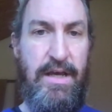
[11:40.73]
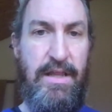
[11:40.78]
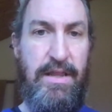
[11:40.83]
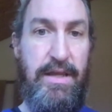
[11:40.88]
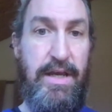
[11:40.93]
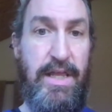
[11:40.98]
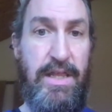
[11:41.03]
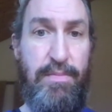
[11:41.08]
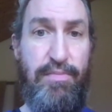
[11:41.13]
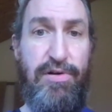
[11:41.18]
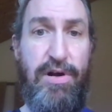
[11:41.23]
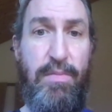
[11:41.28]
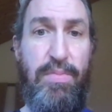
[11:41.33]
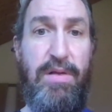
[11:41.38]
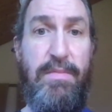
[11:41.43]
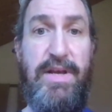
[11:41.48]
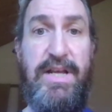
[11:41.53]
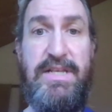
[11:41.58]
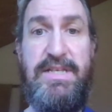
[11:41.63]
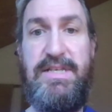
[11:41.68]
The other
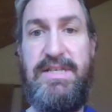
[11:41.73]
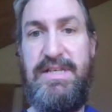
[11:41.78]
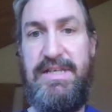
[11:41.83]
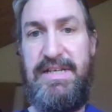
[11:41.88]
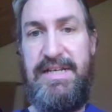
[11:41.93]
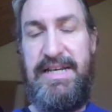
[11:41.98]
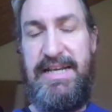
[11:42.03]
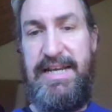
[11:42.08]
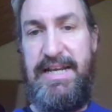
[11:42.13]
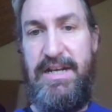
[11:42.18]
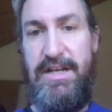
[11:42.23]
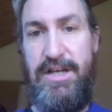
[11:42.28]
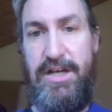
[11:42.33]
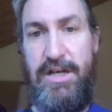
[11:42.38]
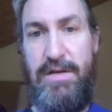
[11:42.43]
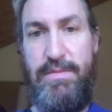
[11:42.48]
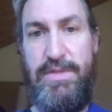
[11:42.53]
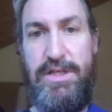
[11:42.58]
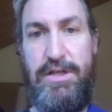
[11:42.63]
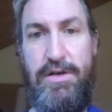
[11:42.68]
problem is in
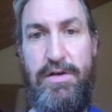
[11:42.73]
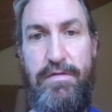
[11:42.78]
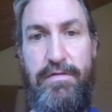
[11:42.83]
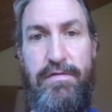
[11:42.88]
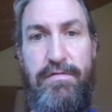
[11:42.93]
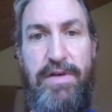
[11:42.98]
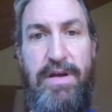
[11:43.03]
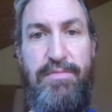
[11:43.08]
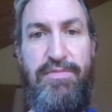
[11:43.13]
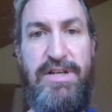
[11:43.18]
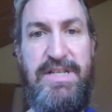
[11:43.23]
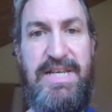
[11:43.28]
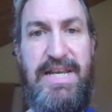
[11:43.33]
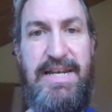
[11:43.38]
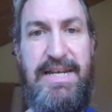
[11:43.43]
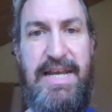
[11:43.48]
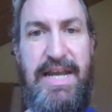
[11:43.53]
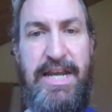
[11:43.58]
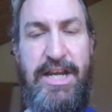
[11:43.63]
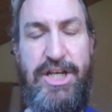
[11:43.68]
terms of
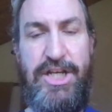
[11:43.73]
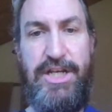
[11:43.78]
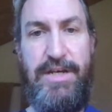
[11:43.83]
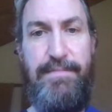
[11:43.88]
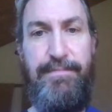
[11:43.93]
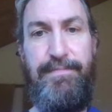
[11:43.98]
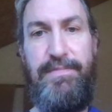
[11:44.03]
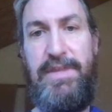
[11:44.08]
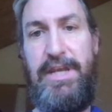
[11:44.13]
representation.